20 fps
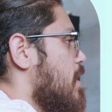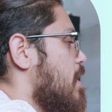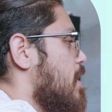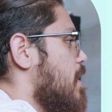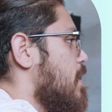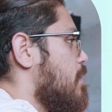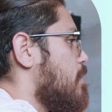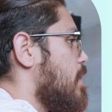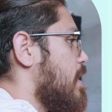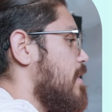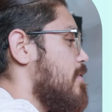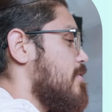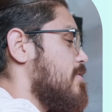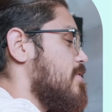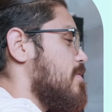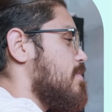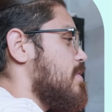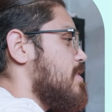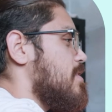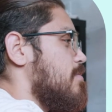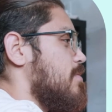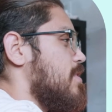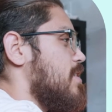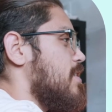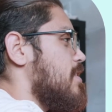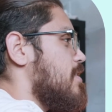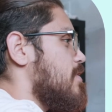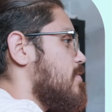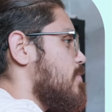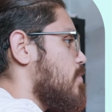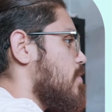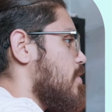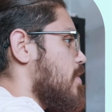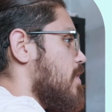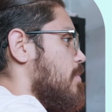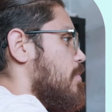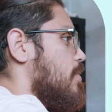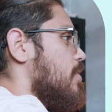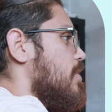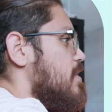I know it's going to be some tedious work,
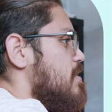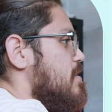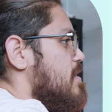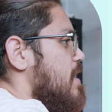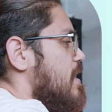but this is